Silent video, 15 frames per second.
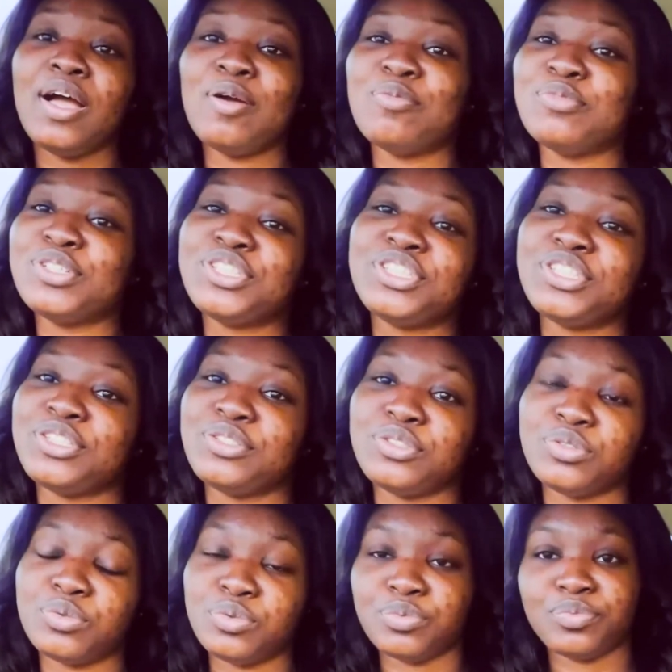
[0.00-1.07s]
I'm wishing
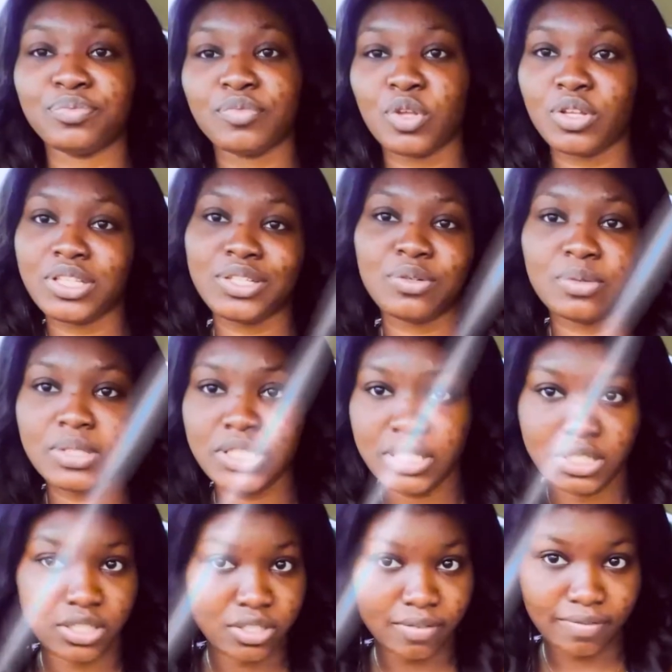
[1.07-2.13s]
you all the good
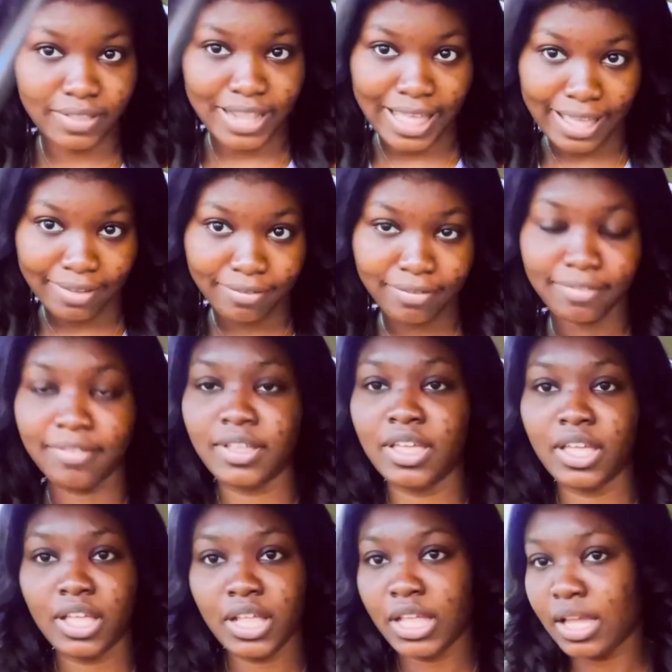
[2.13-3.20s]
things of life.
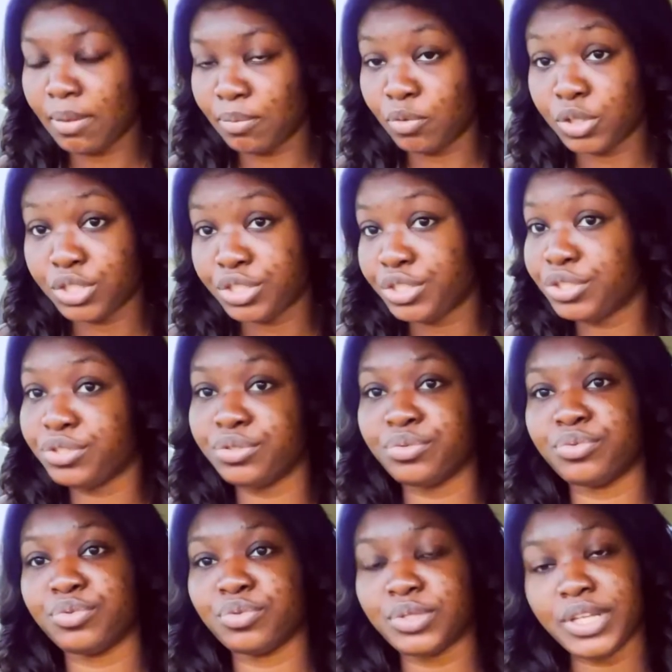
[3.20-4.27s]
I'm wishing
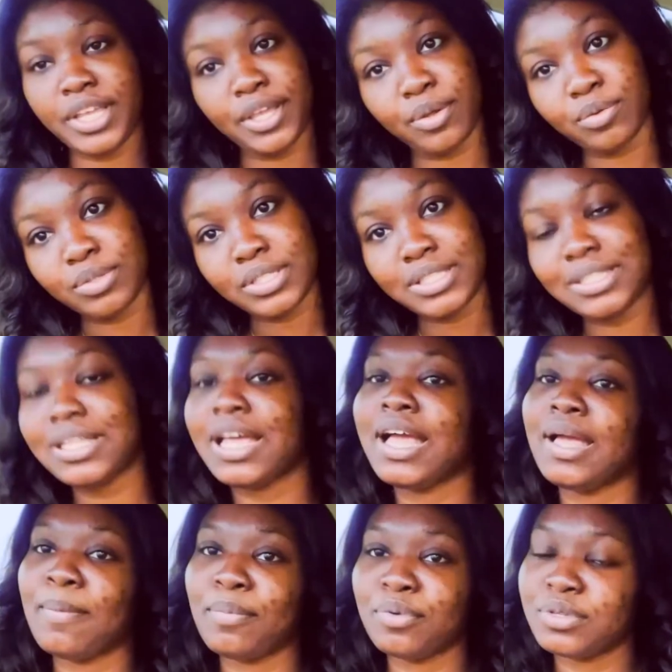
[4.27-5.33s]
you good health,
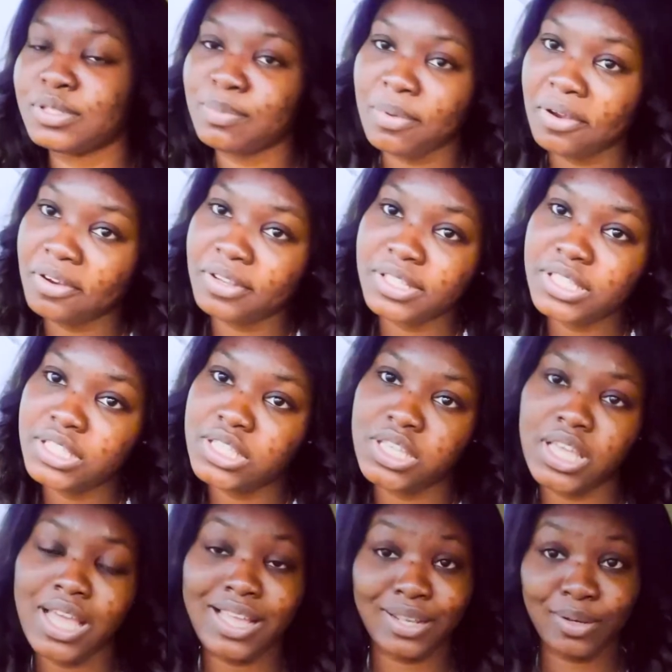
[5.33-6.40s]
prosperity,
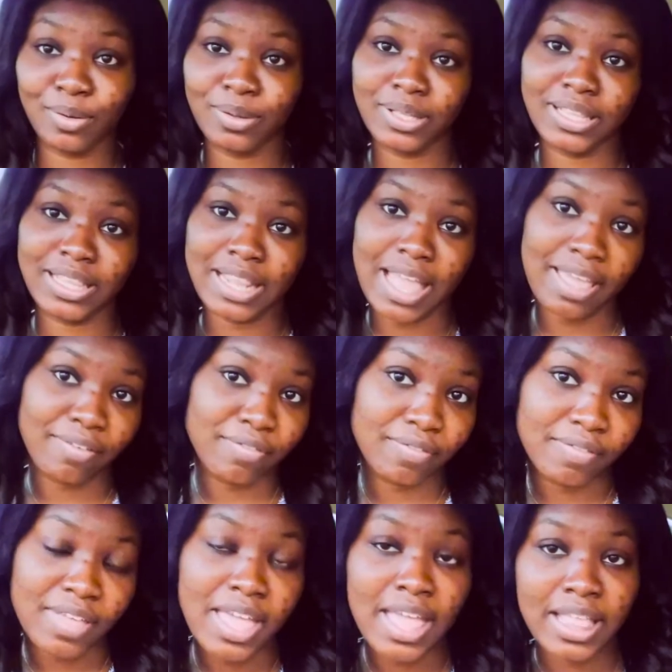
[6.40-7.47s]
and long life.
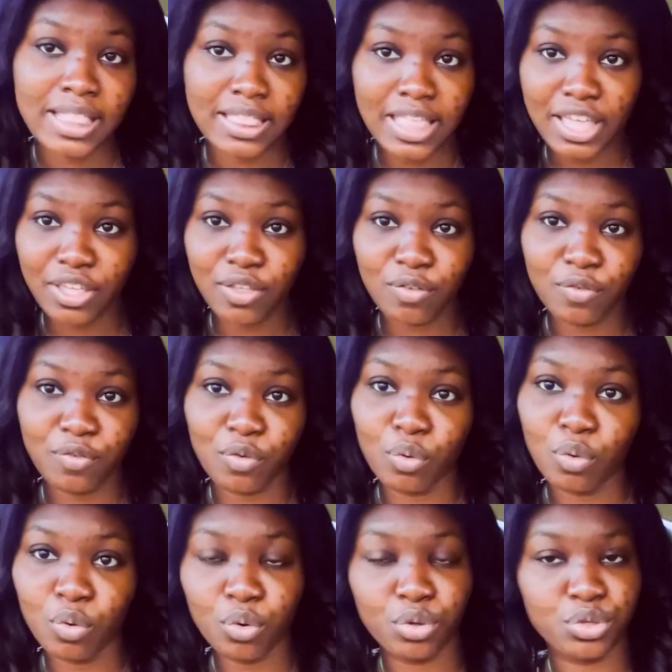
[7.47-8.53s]
Thank you for
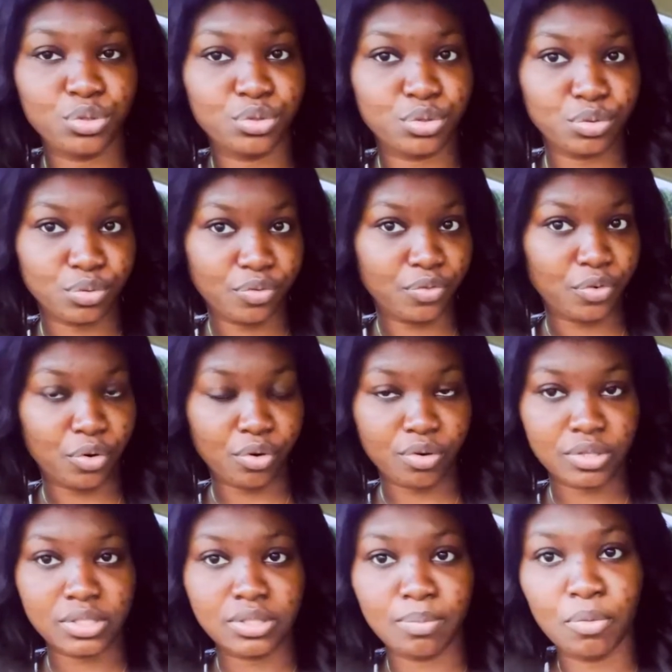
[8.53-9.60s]
all you do for
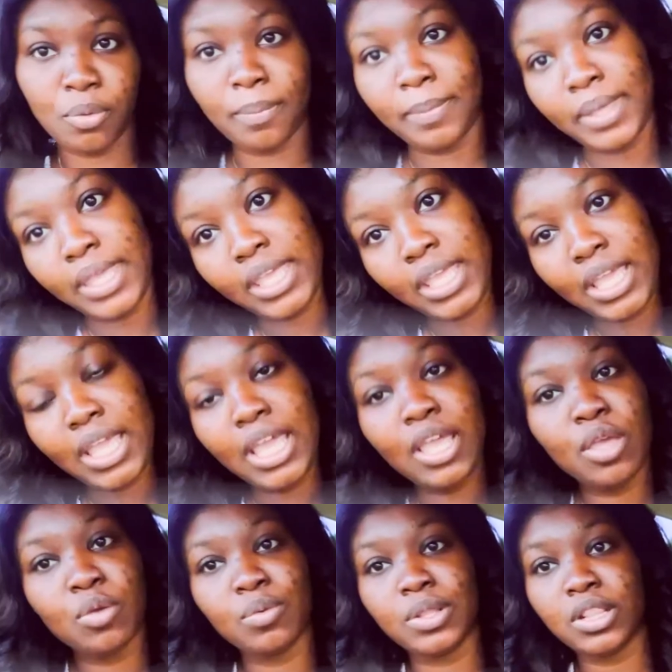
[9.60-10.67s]
us, mommy.
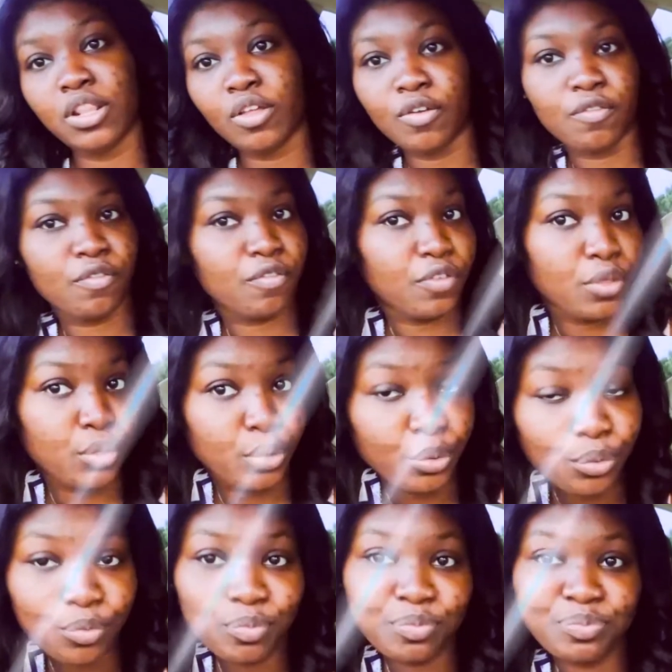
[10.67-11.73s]
We love you.